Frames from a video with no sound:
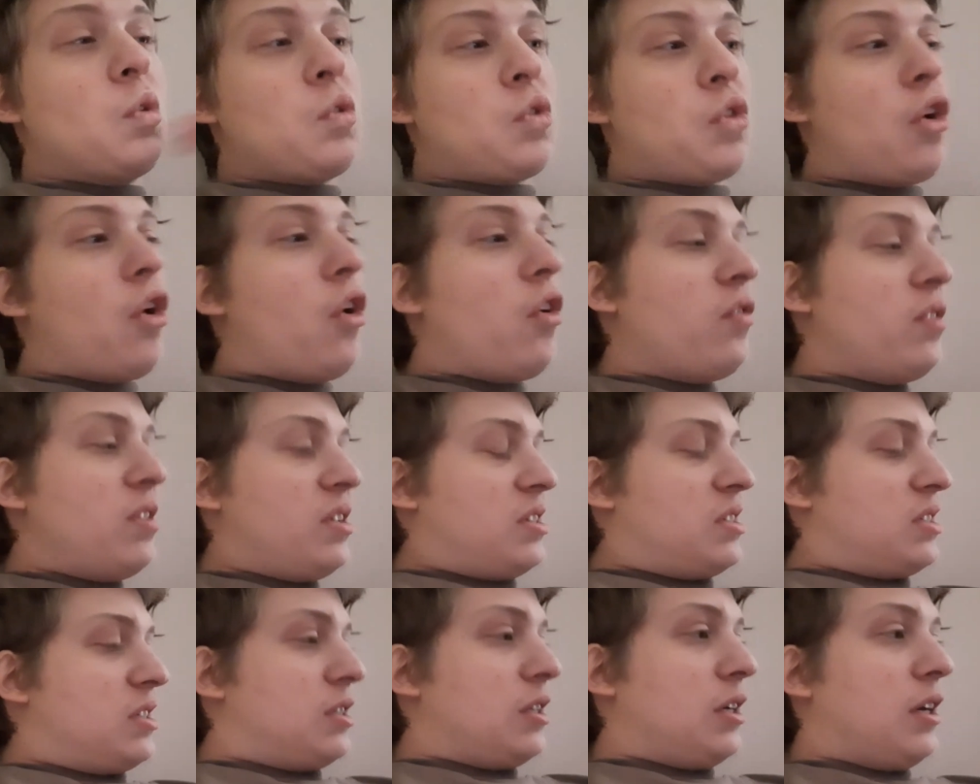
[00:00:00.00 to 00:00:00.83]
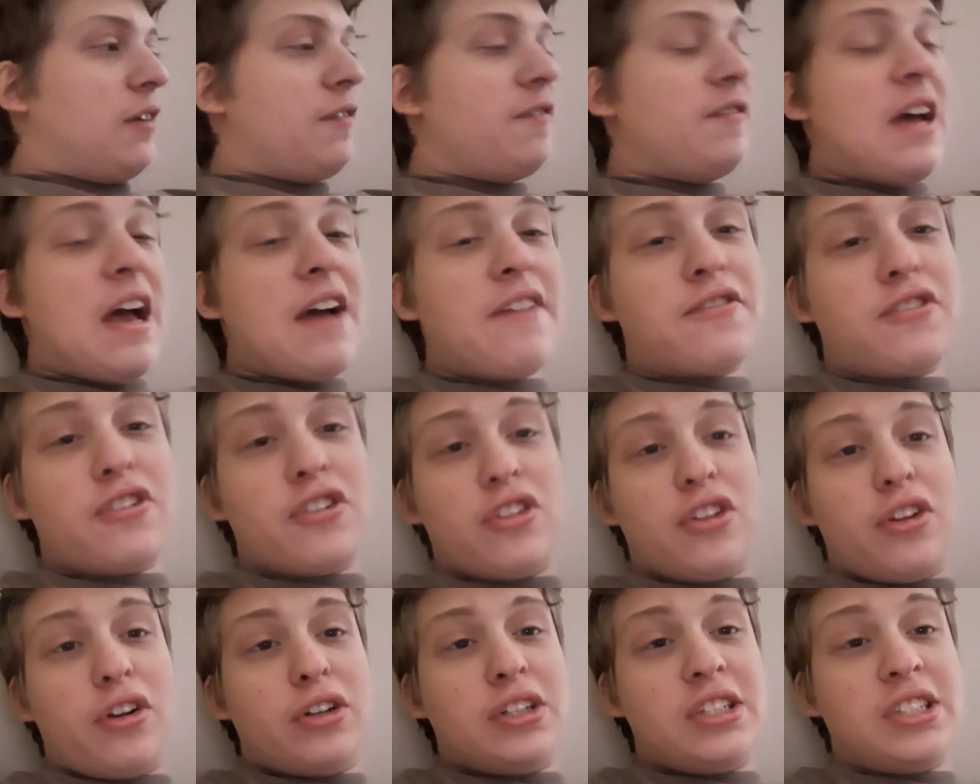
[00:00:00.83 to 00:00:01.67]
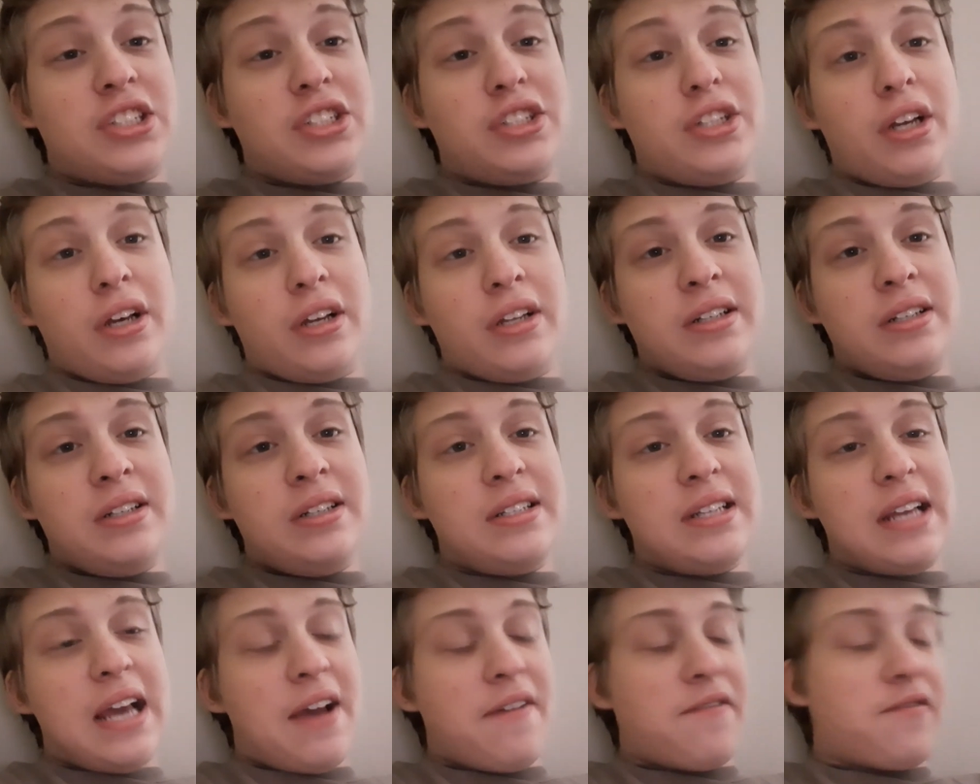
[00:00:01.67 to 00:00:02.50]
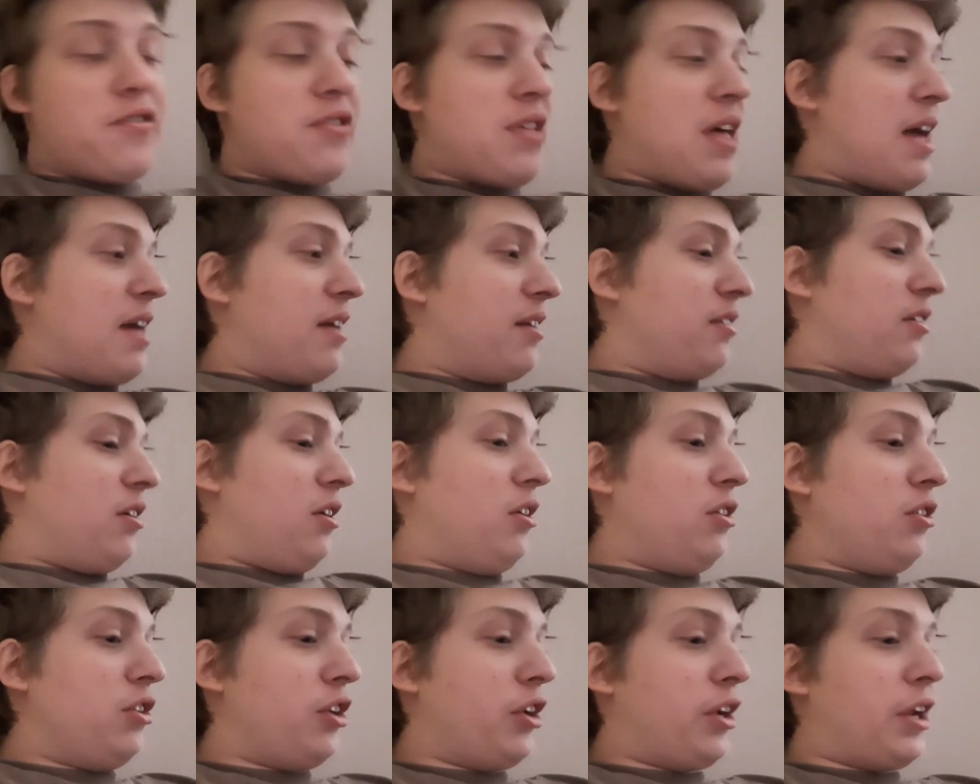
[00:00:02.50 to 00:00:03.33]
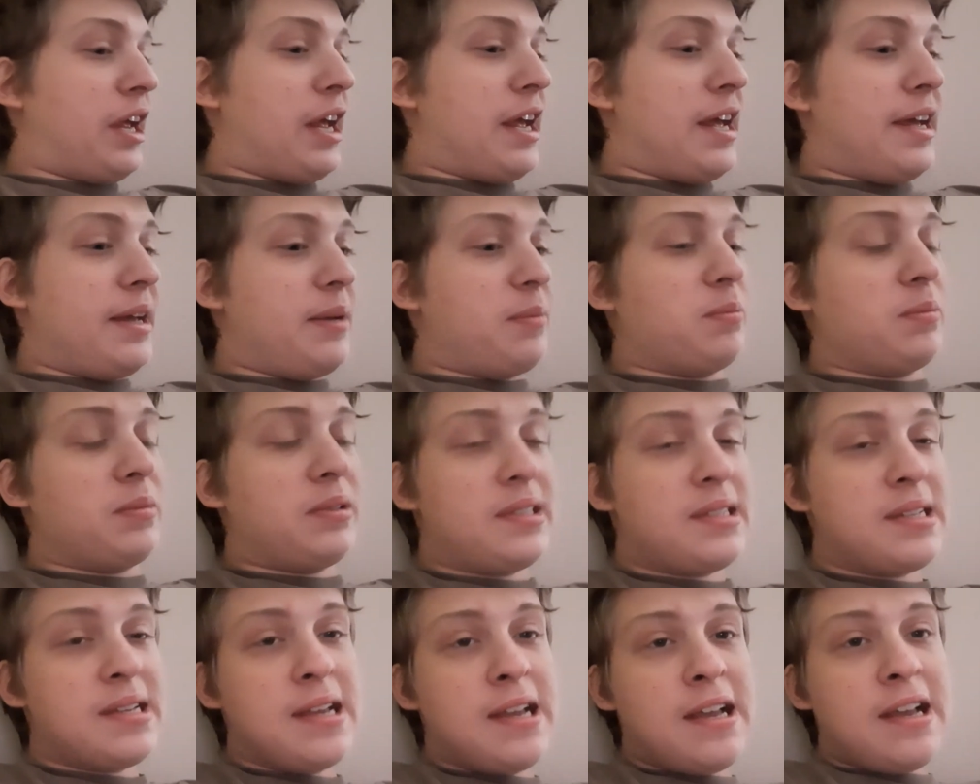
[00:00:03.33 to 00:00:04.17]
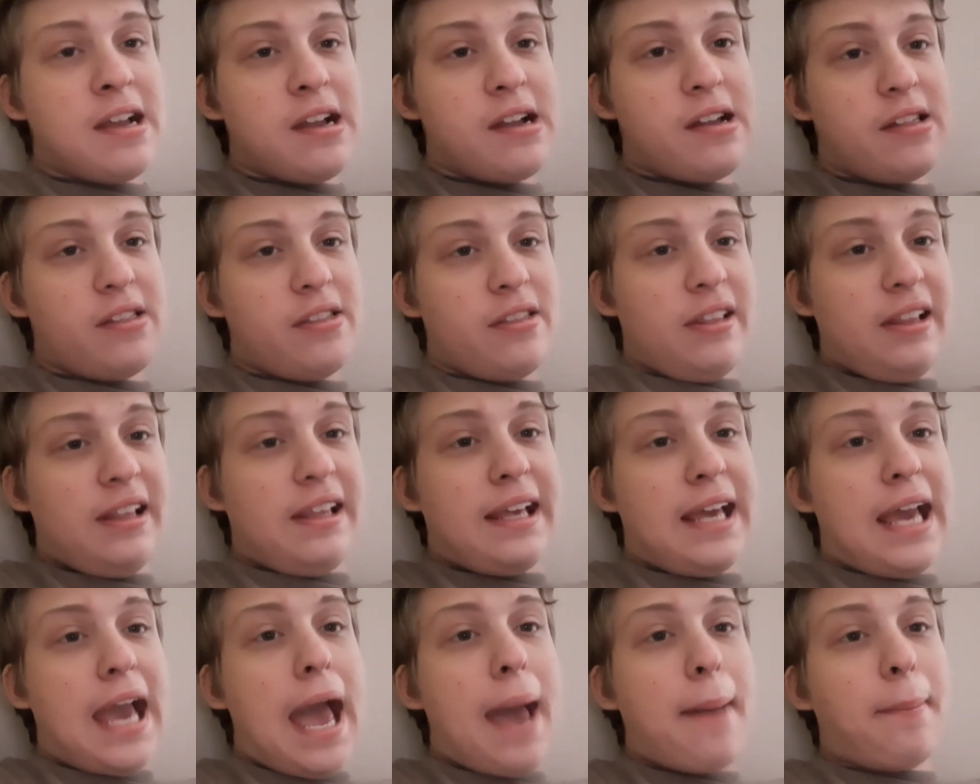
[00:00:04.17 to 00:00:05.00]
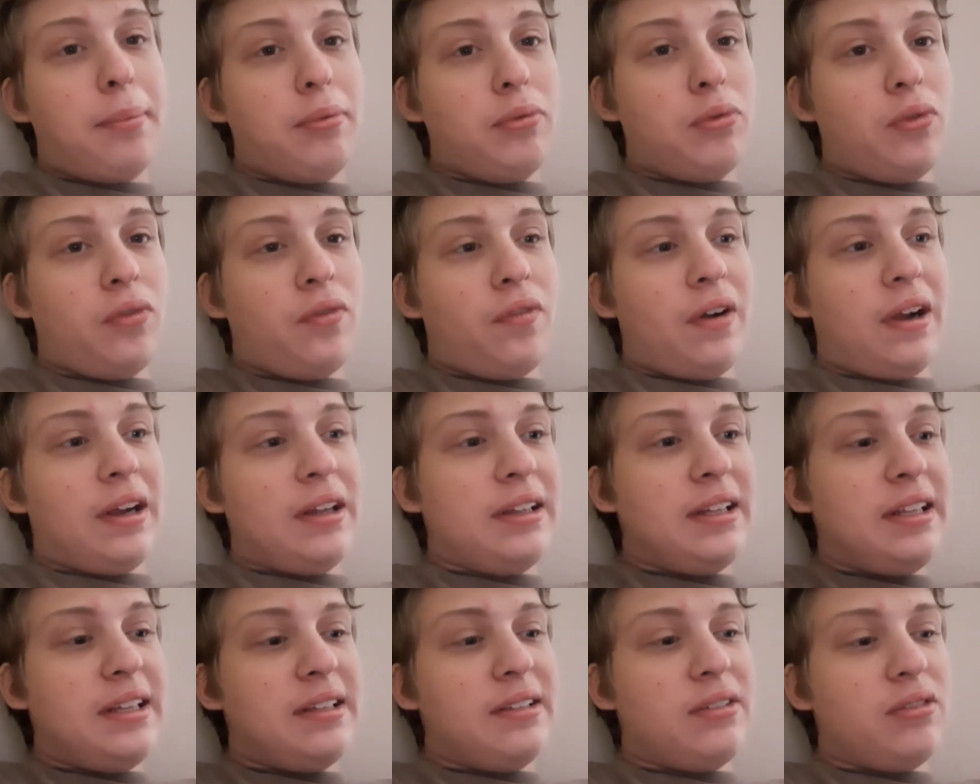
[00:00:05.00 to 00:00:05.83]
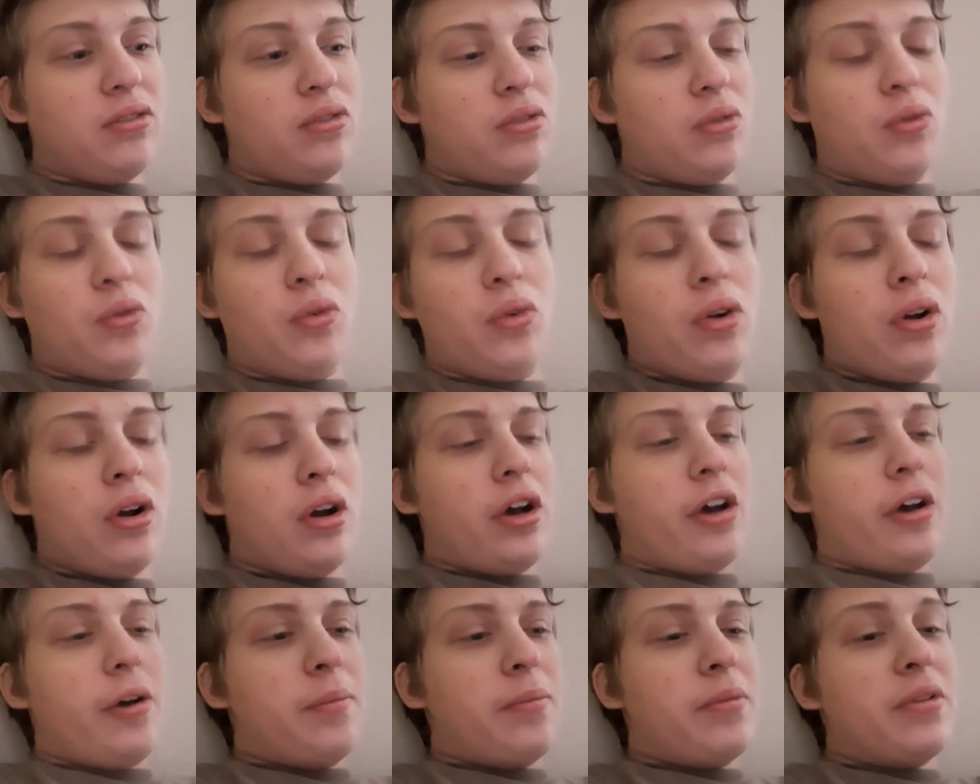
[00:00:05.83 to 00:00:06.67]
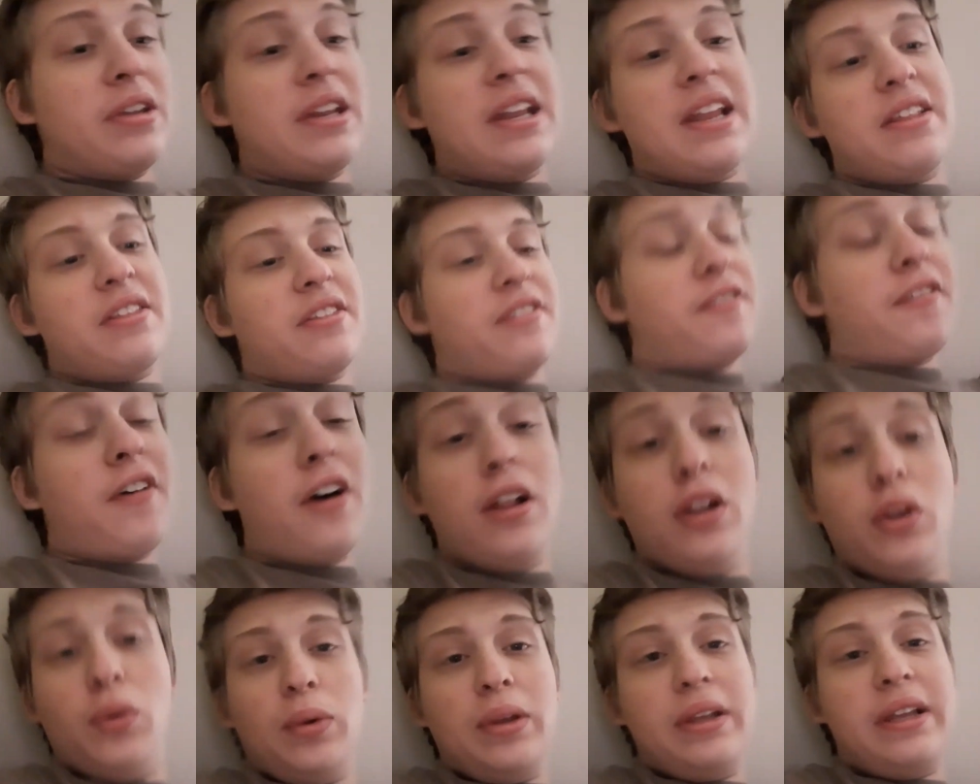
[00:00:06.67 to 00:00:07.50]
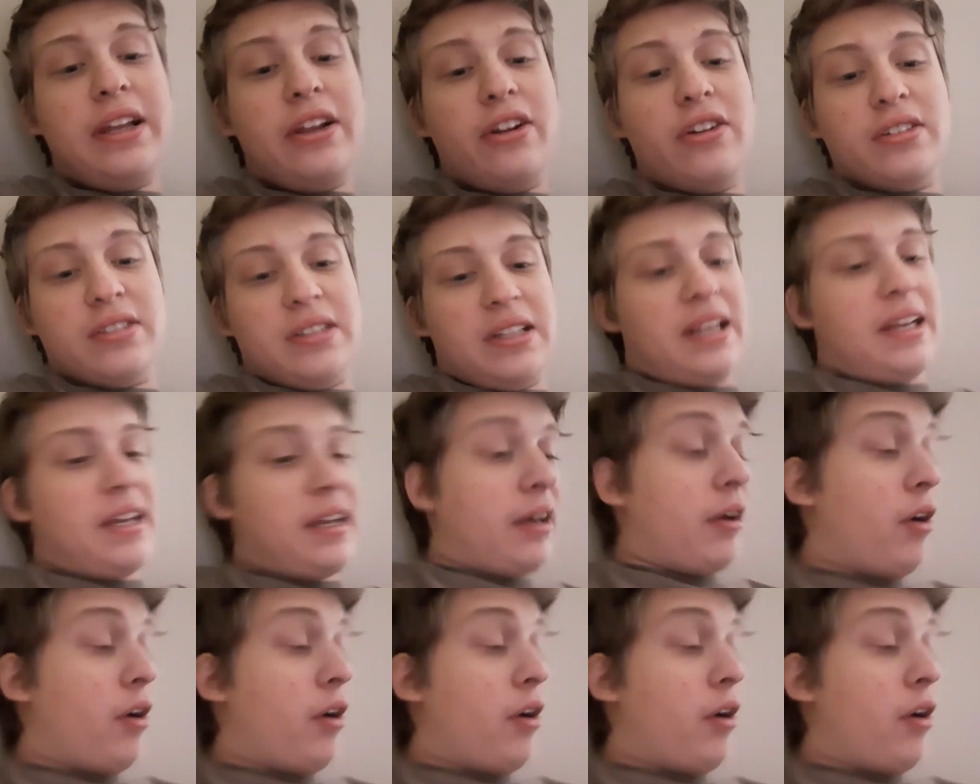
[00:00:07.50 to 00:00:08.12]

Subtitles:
all this stuff, after their stunt, after that Hunger Games, the Capitol finally, the following year's like,